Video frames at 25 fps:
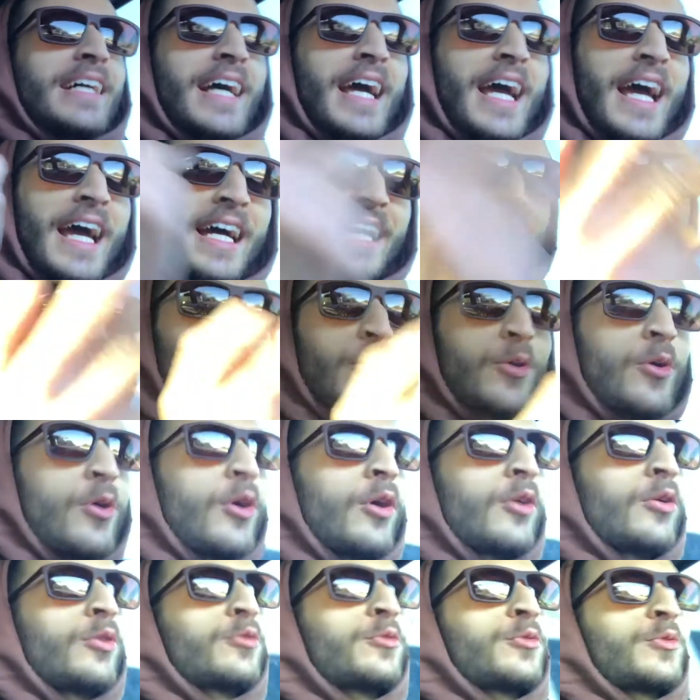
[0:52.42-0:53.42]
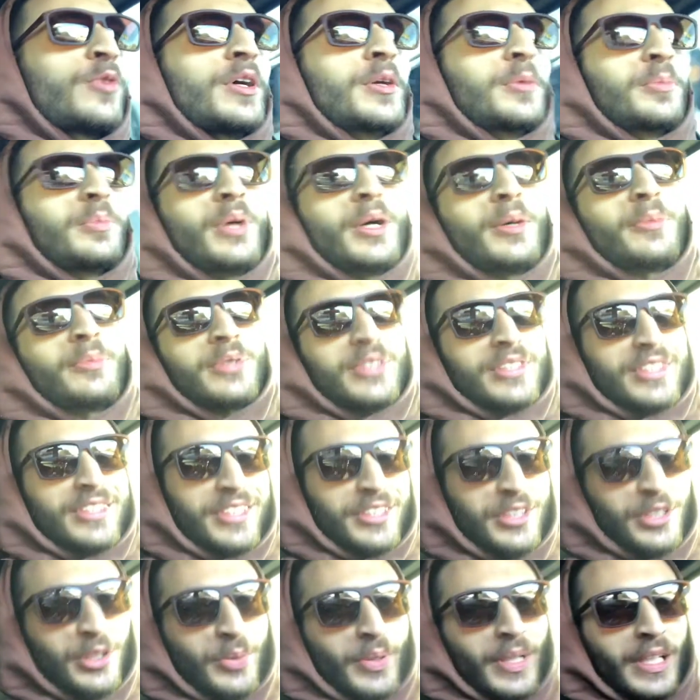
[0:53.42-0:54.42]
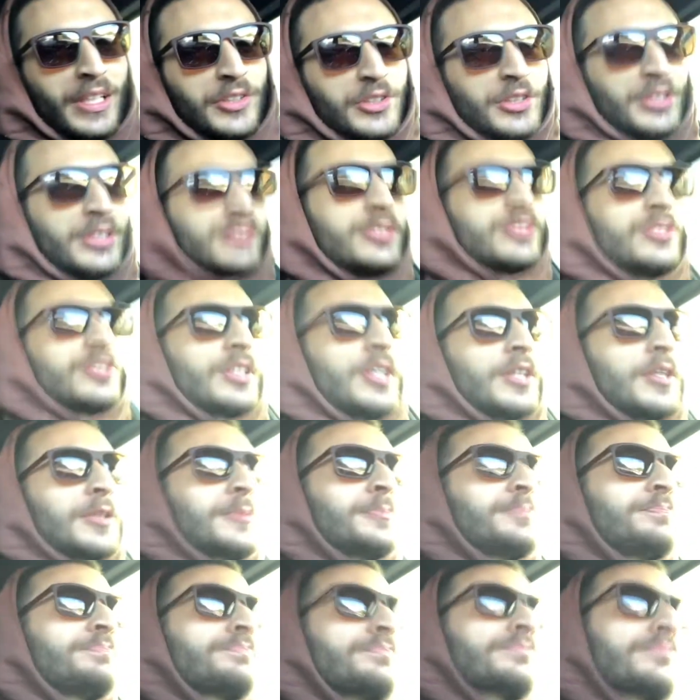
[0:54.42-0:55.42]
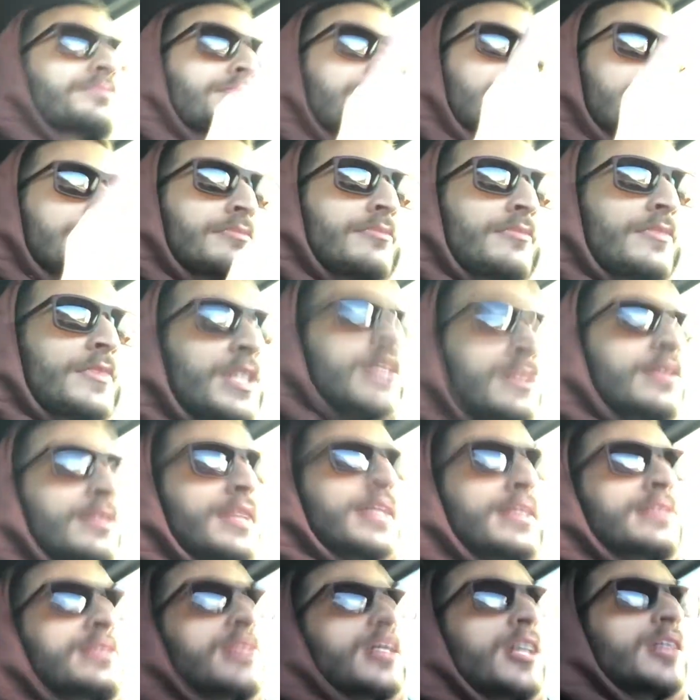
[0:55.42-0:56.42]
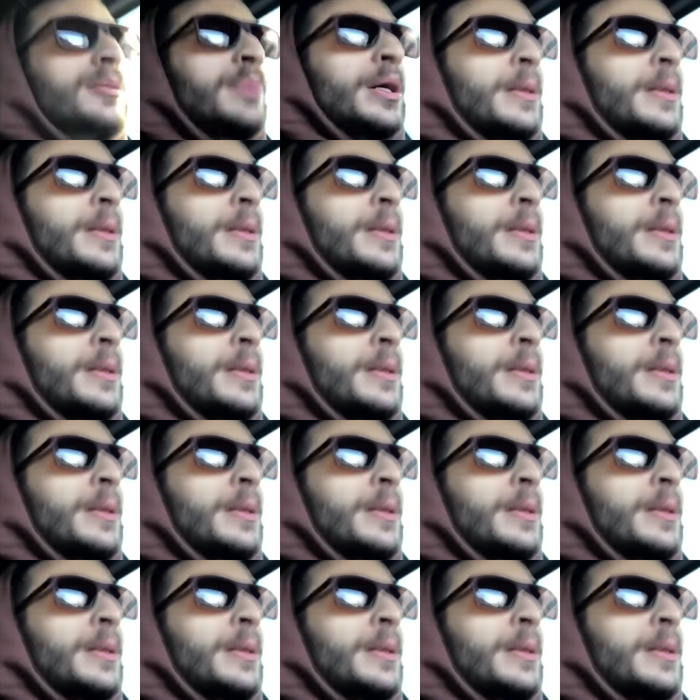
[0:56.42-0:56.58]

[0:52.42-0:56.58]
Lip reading: and the whole front bumper situation. So let's talk about